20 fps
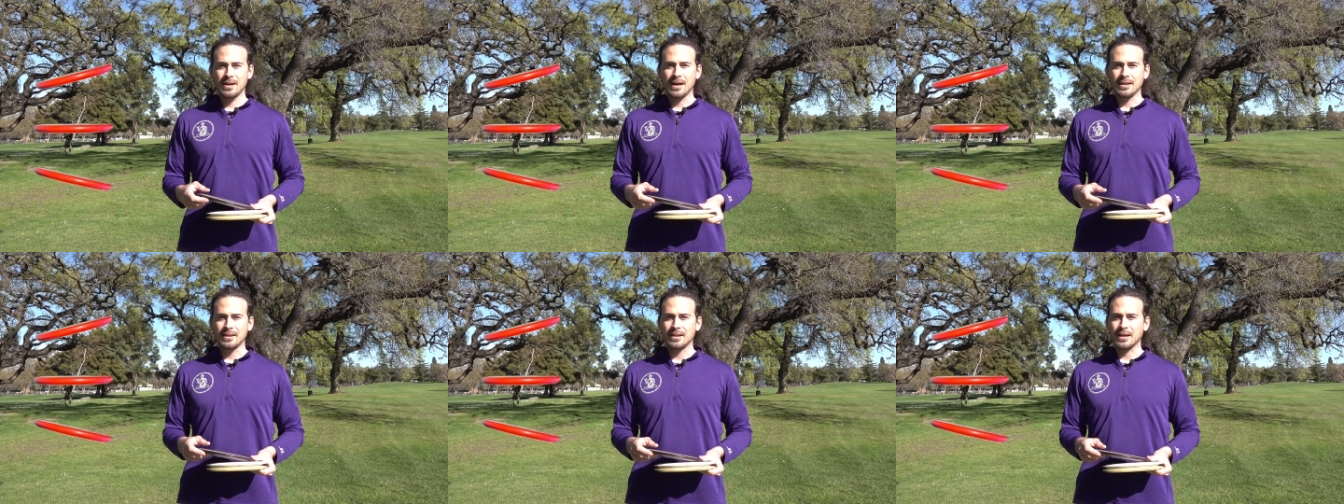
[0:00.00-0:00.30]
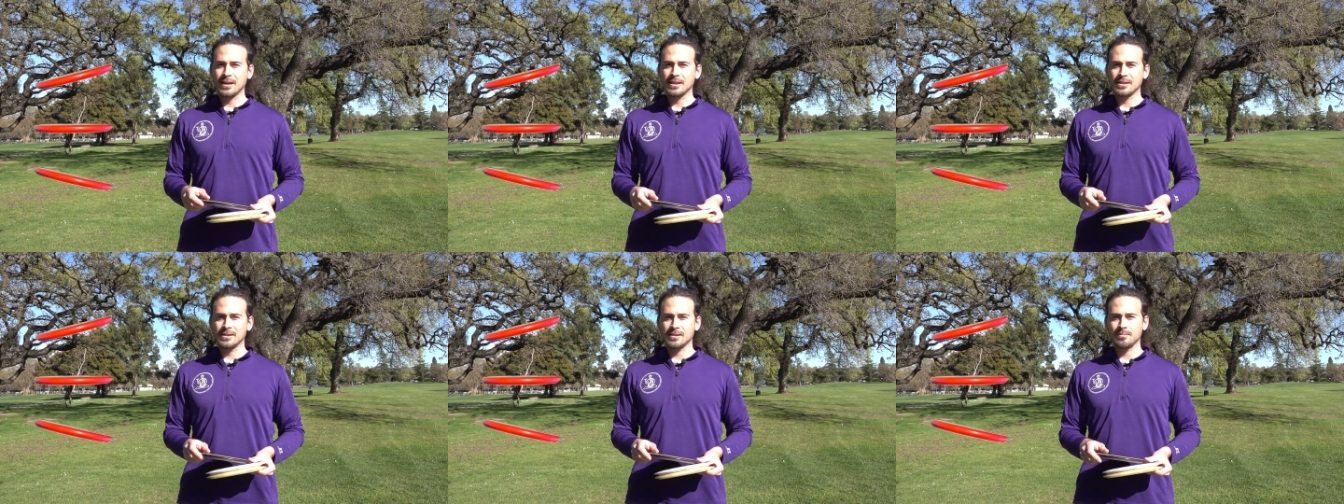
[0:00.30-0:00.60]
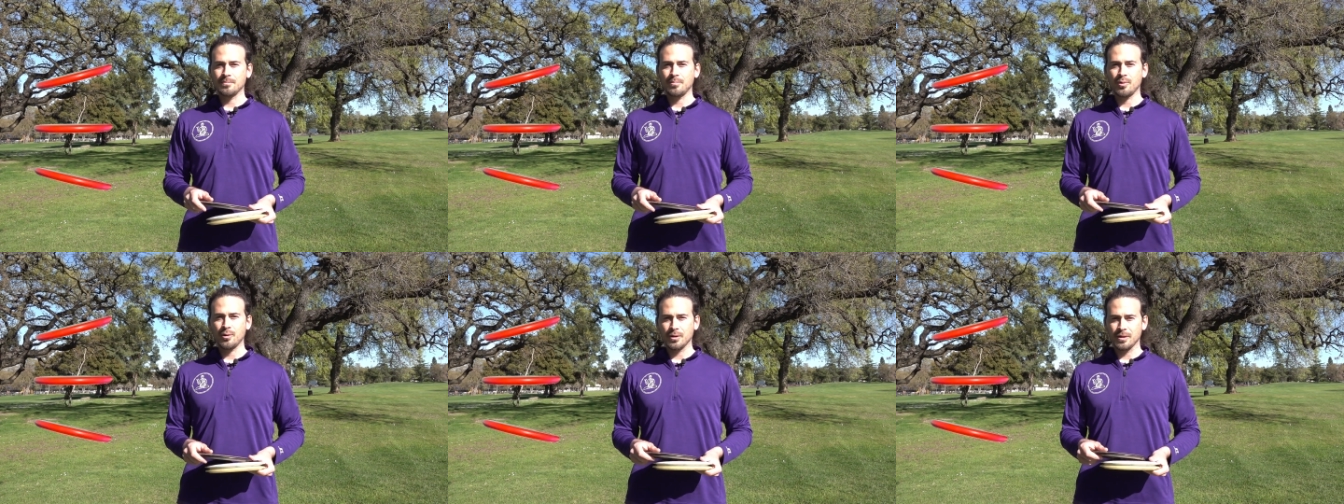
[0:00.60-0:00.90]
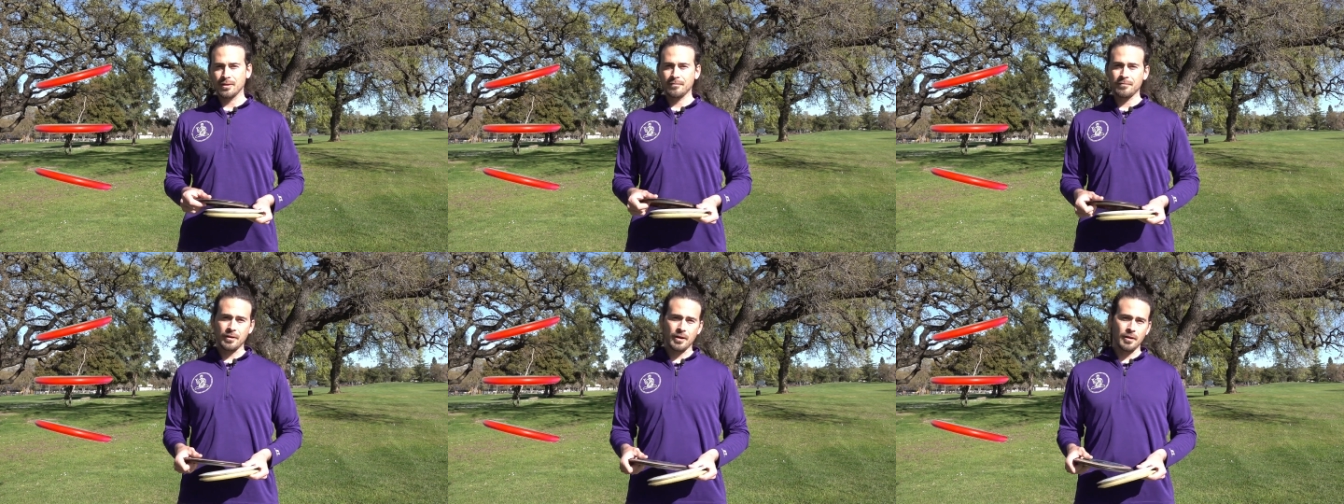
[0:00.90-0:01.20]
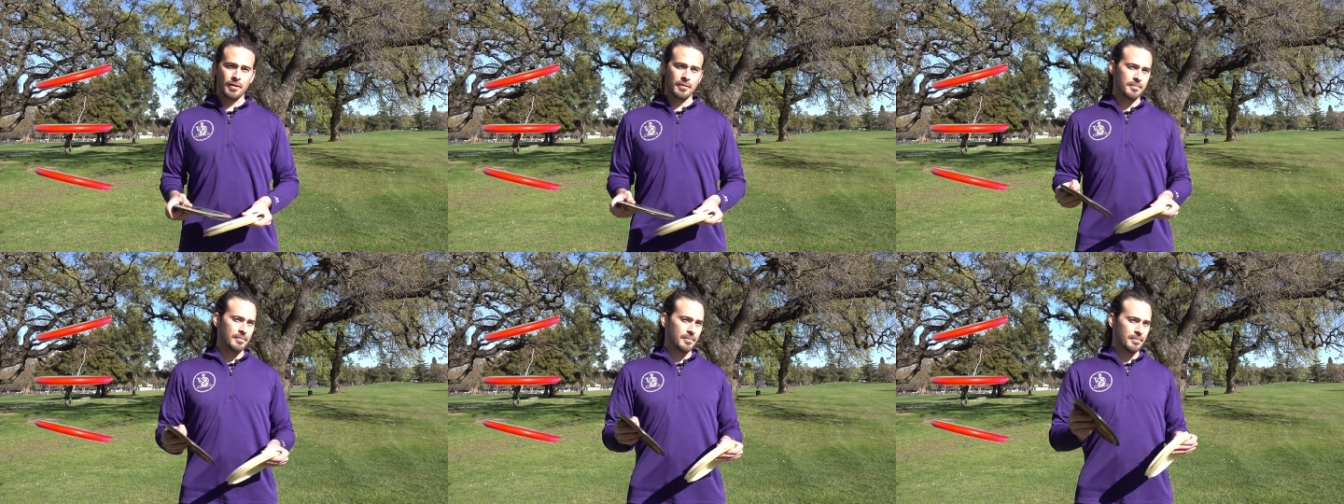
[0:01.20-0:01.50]
I think it's important
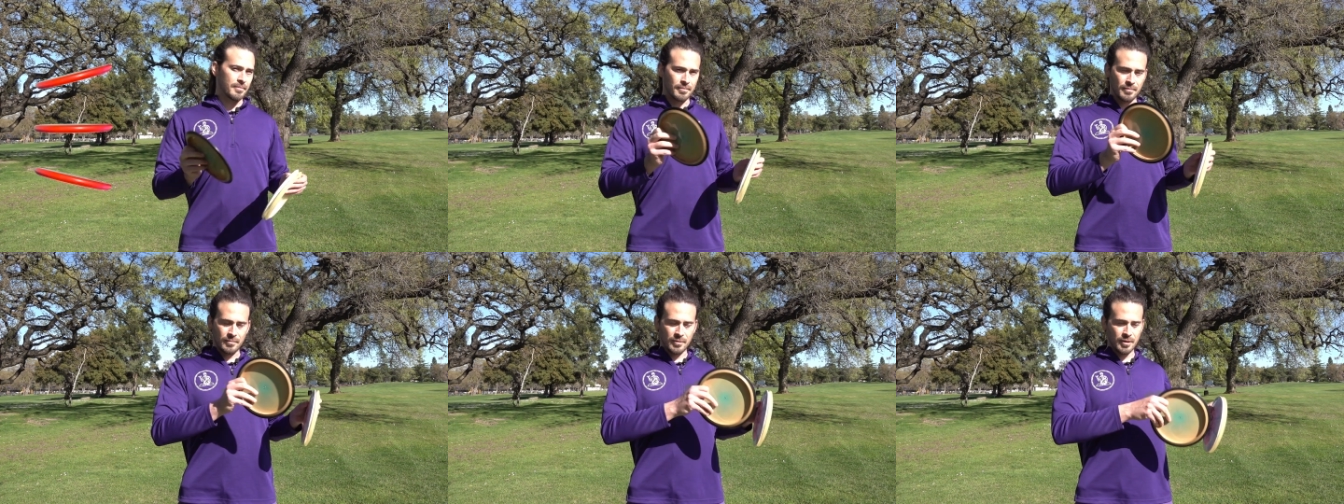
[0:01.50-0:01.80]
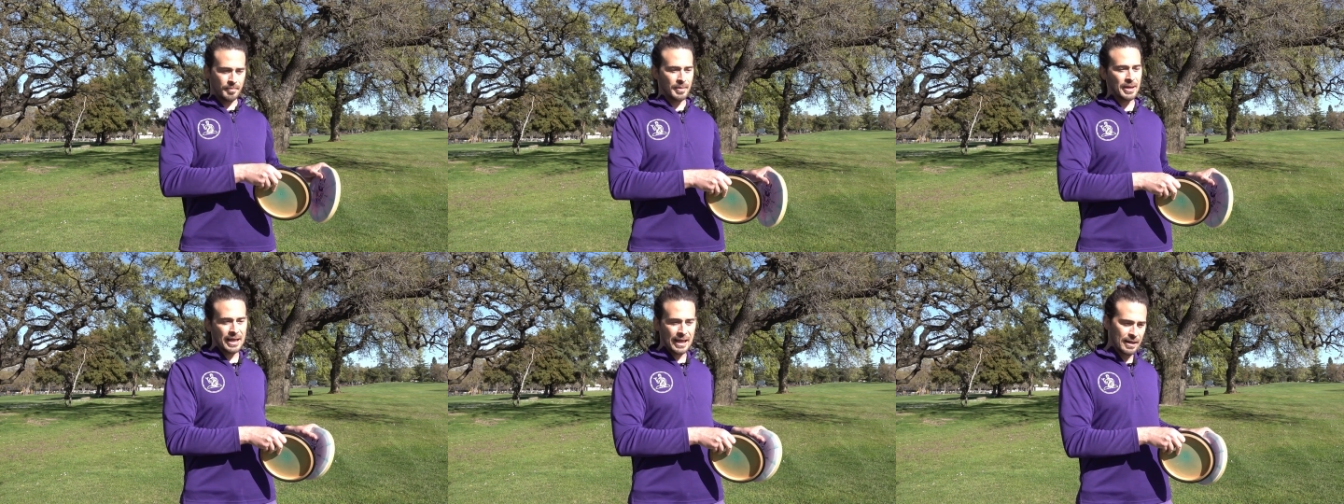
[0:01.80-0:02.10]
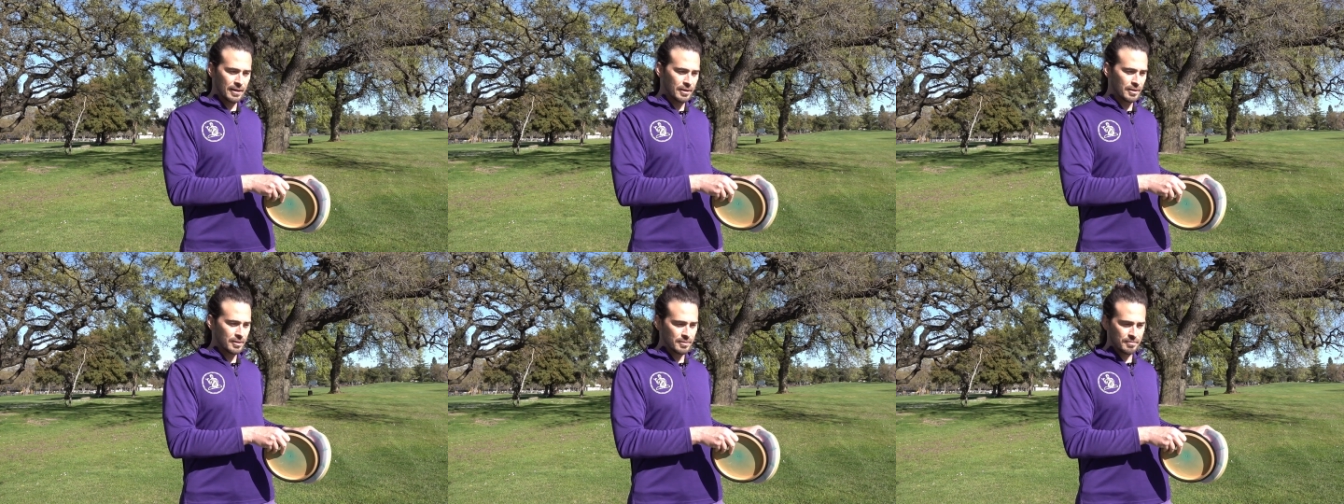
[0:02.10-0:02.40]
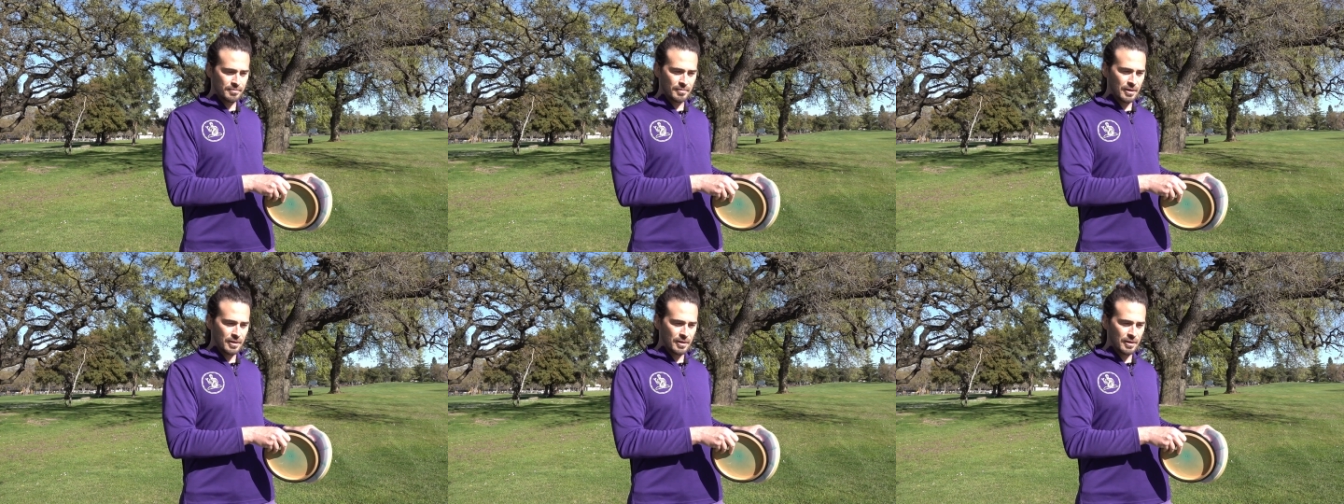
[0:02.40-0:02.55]
from the beginner